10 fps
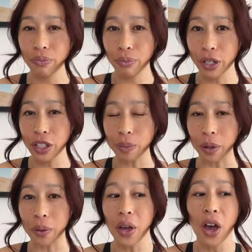
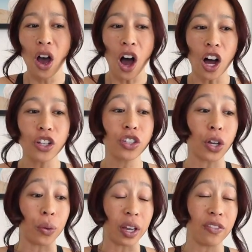principle.
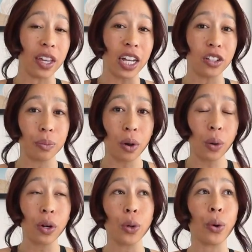Also, if you get to a point
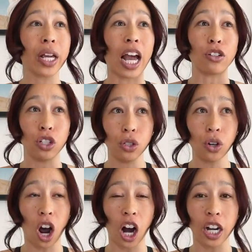where you're working out too
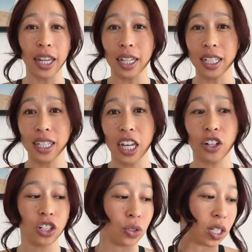hard, like let's say
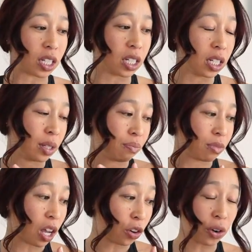you're doing
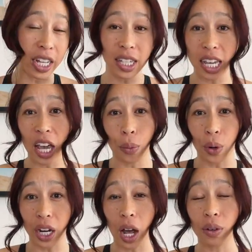a crazy HIIT
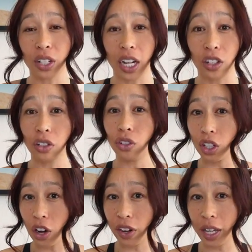workout, which I do
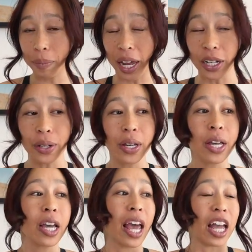not recommend,
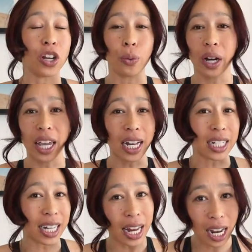and you're working at a
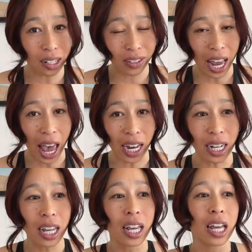10 out of
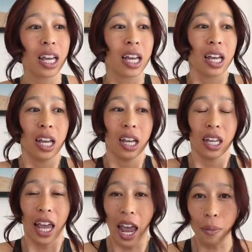10,
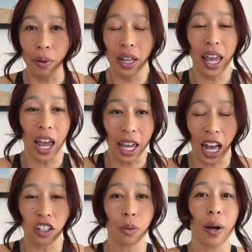can't breathe, can't
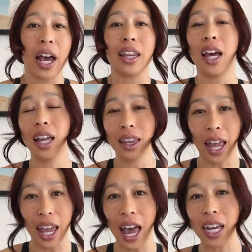catch your breath,
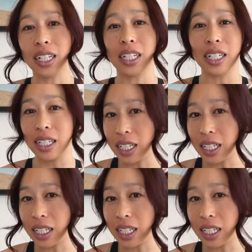lightheaded,